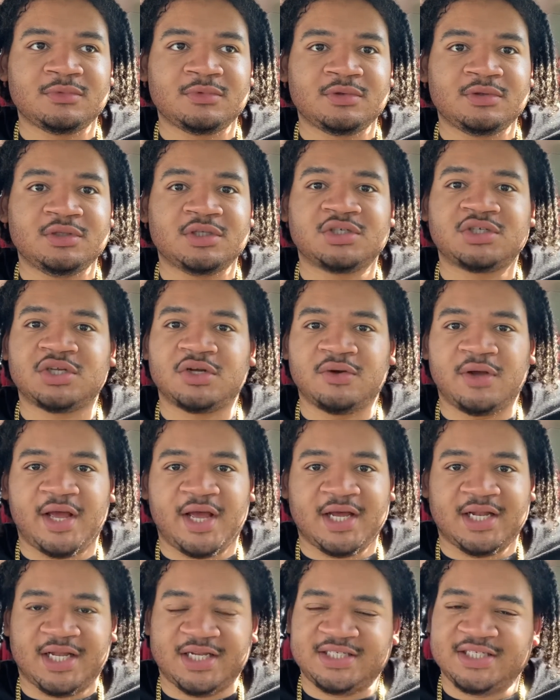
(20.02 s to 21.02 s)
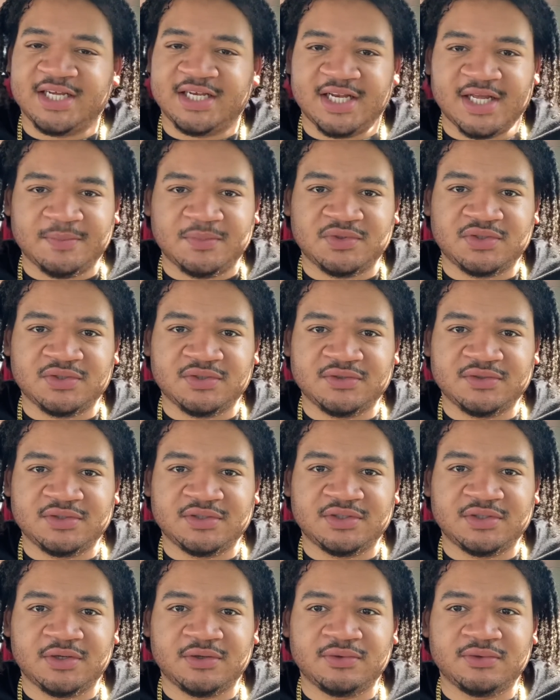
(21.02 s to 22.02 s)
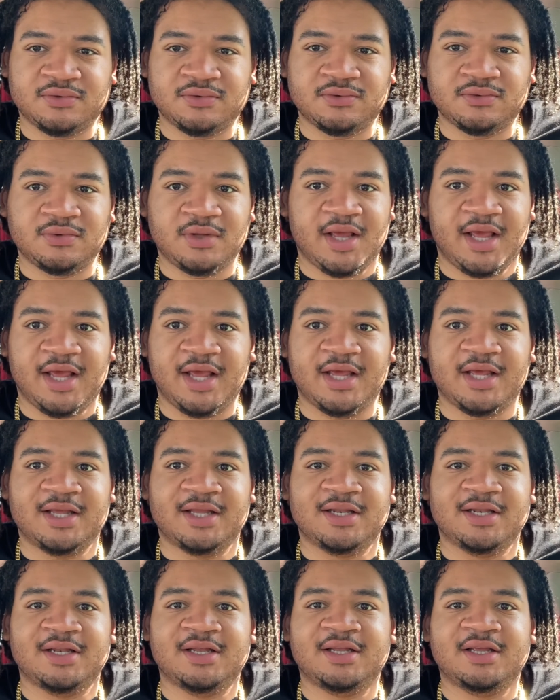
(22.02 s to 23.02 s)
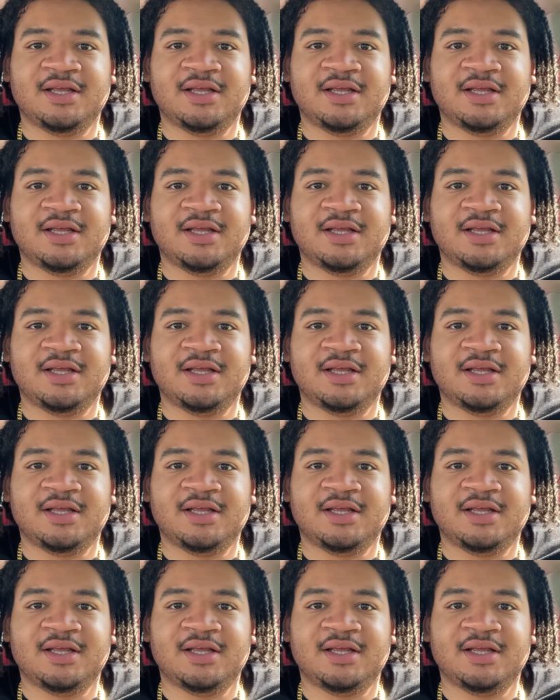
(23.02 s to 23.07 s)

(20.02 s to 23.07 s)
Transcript: The show had like 10 episodes in total, and